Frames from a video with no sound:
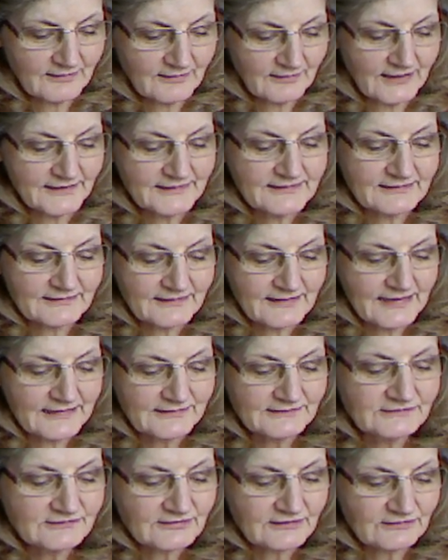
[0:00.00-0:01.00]
I can
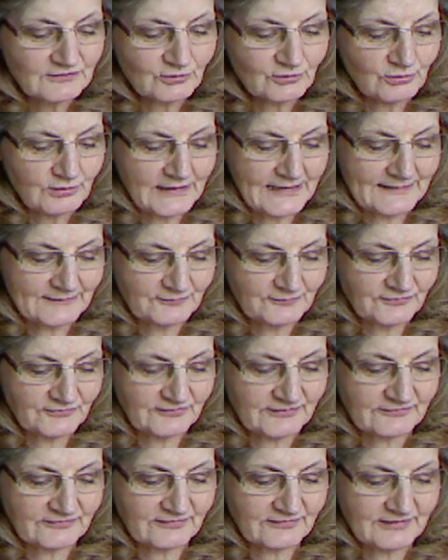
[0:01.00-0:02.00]
enter your house,
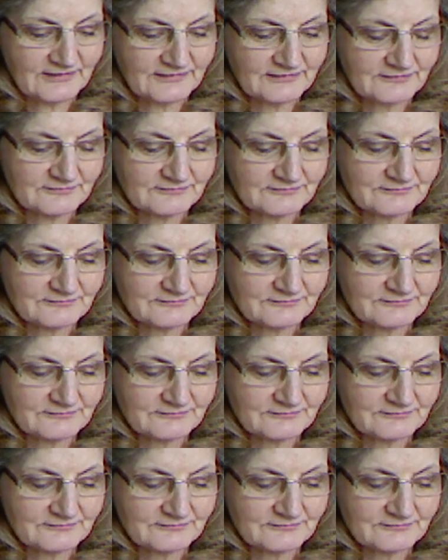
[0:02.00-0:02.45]
he said.